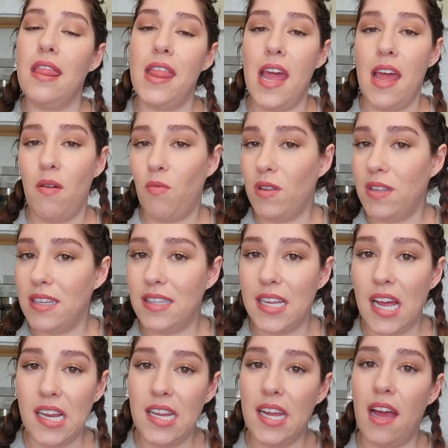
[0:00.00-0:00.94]
they will
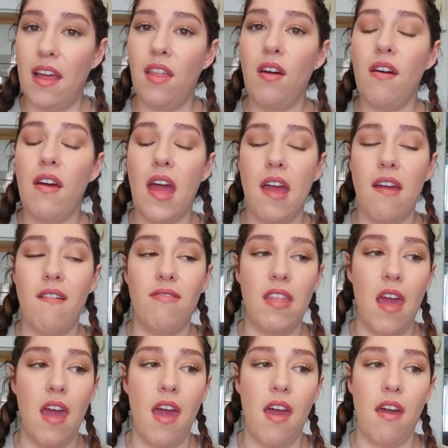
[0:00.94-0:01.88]
decide together if
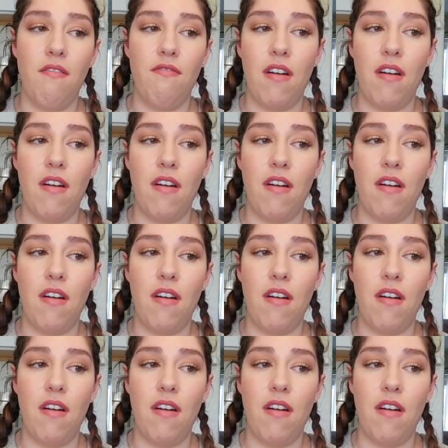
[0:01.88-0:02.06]
they